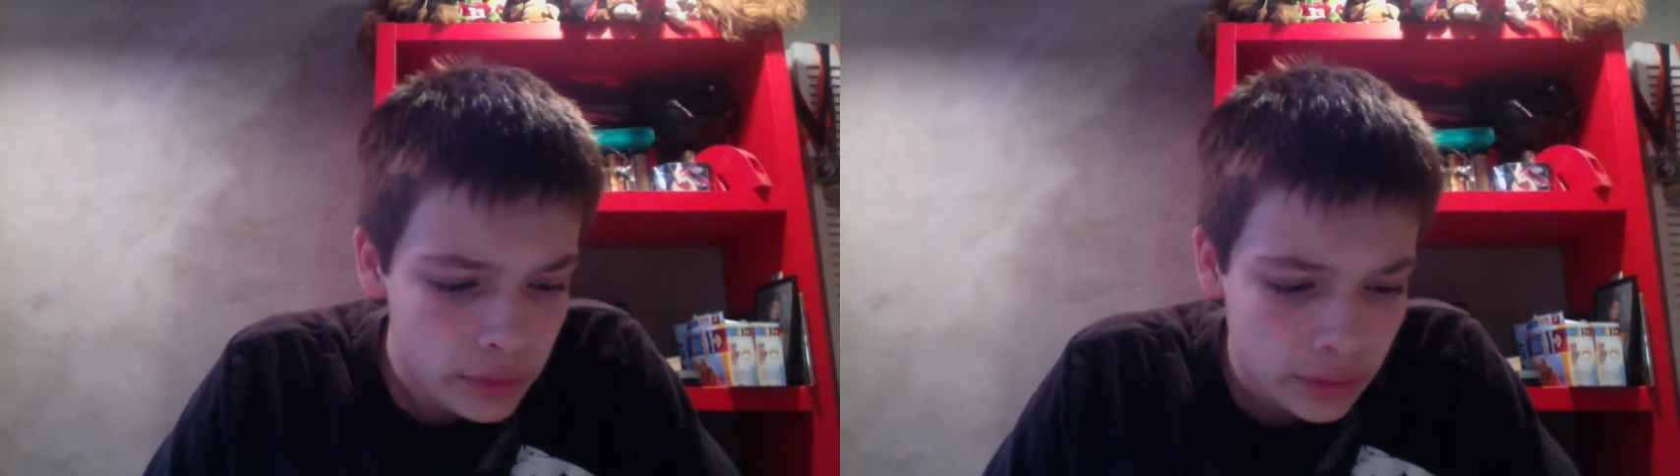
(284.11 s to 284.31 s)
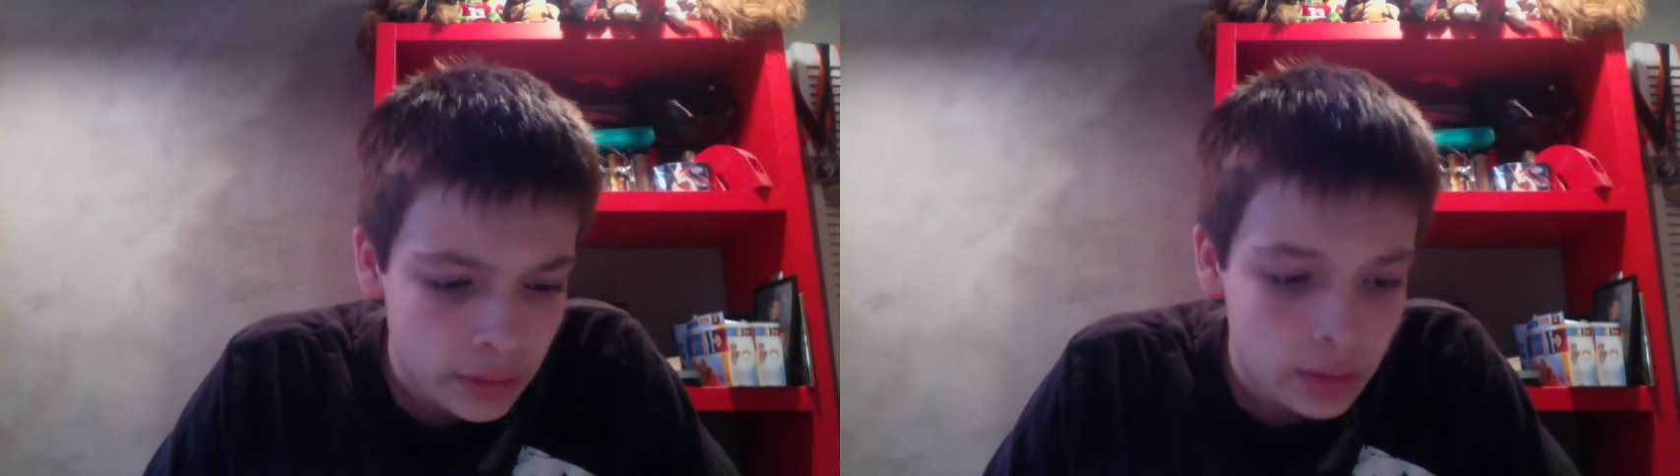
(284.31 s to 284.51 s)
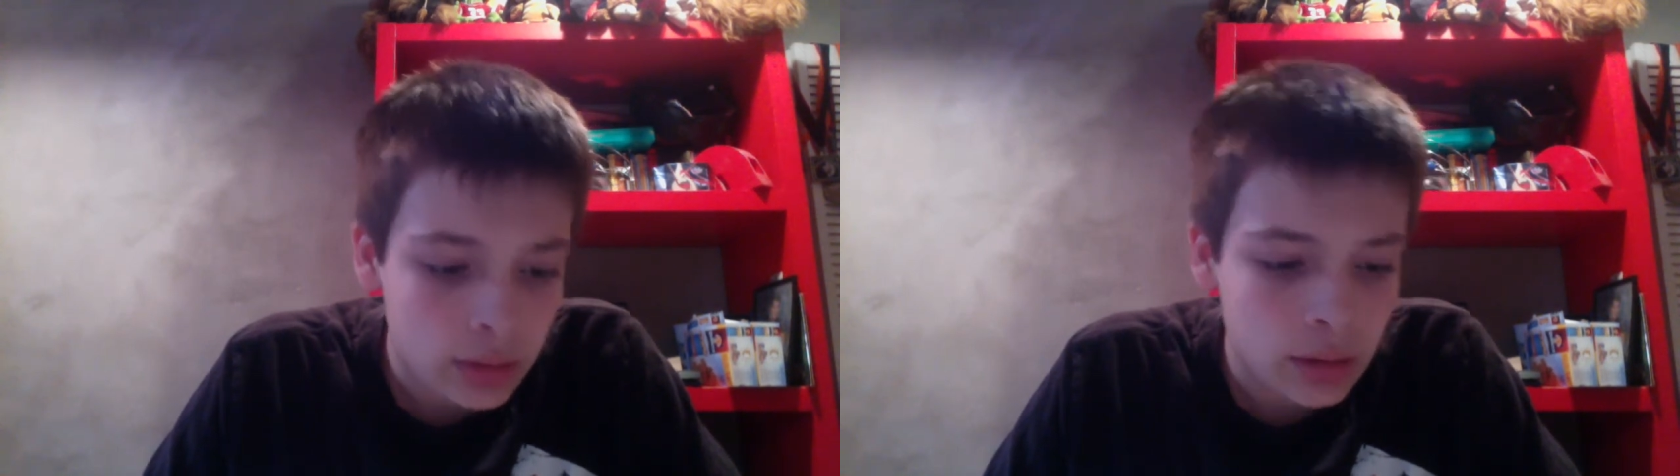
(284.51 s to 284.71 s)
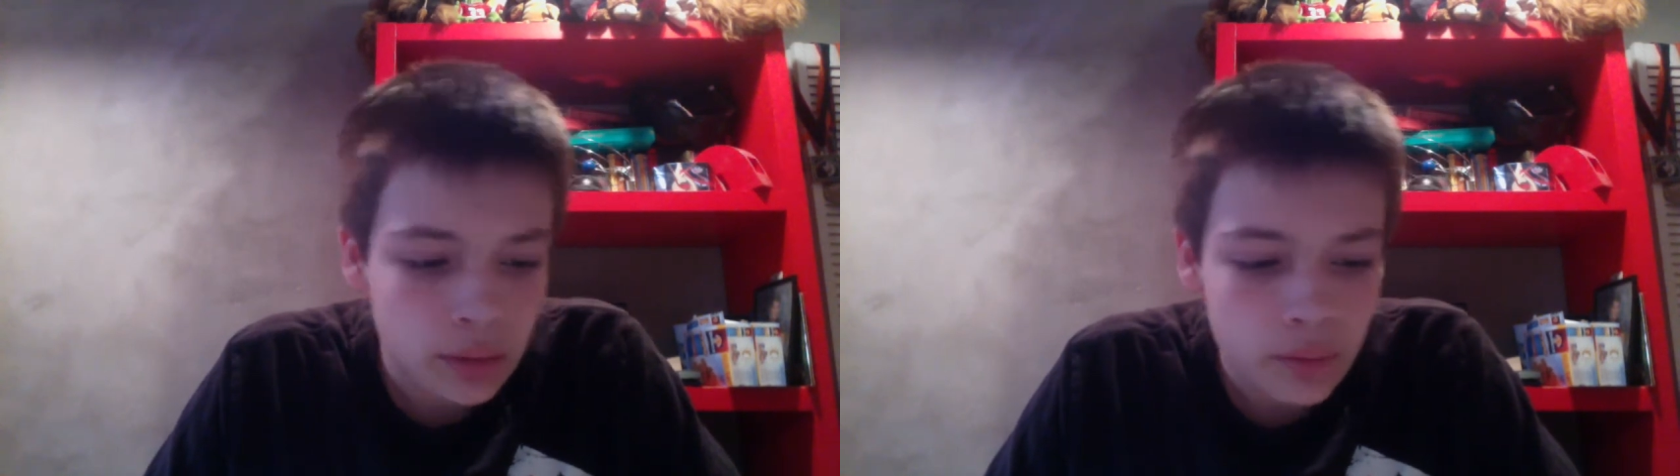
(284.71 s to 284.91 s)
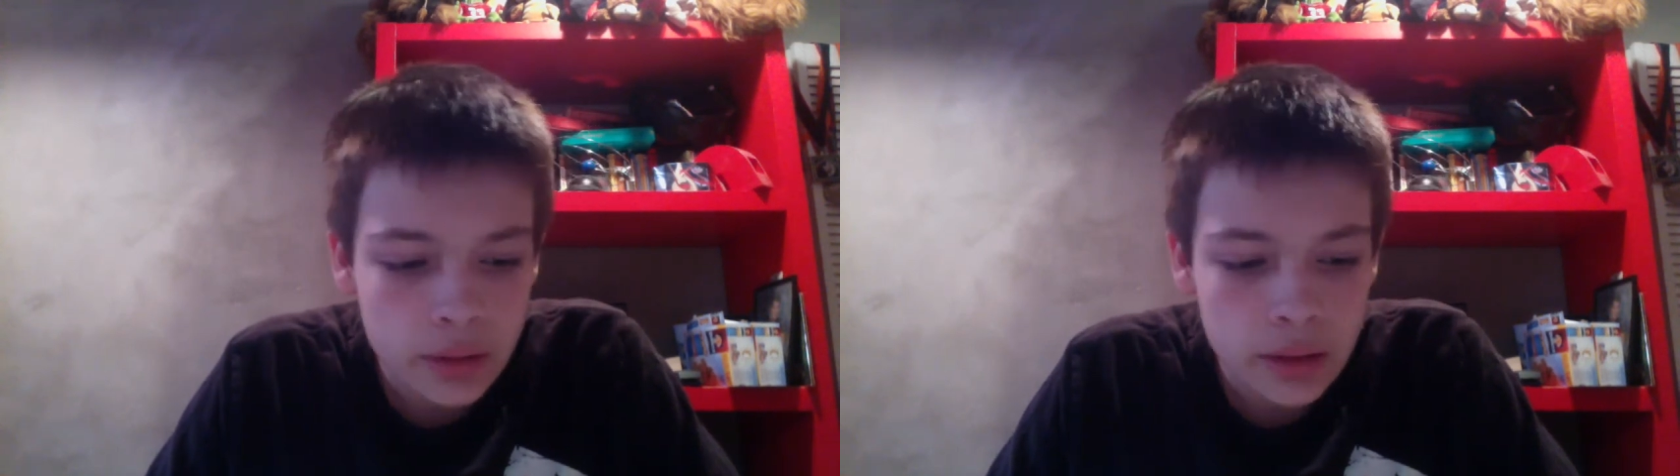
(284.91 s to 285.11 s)
and
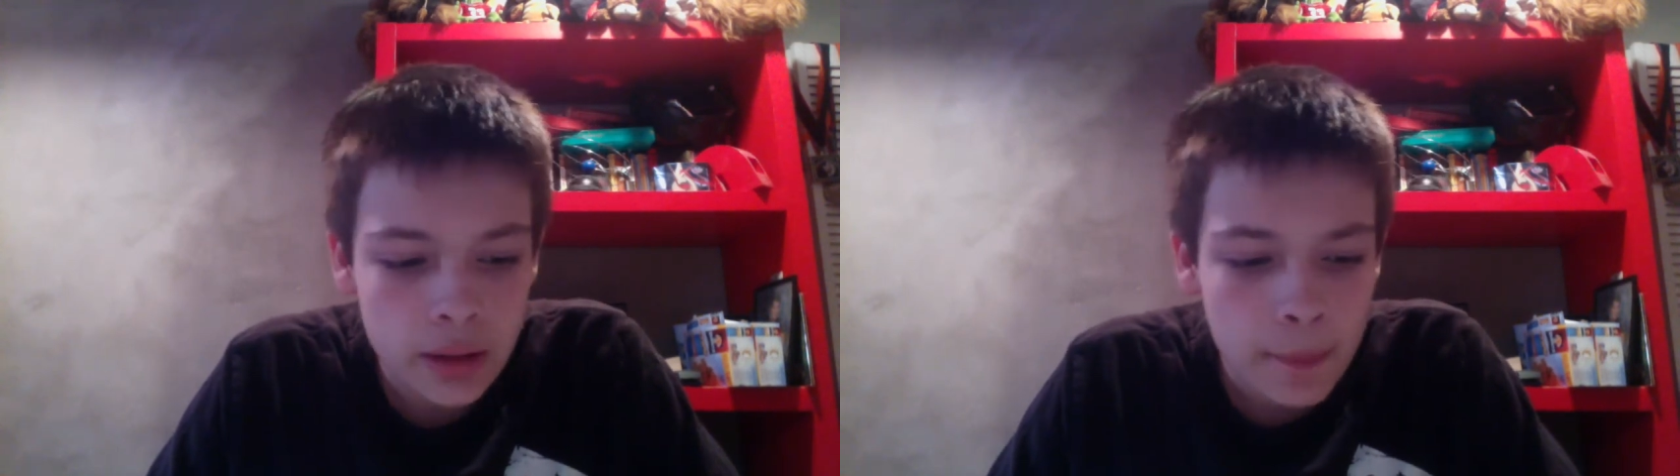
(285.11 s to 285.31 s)
connectivity,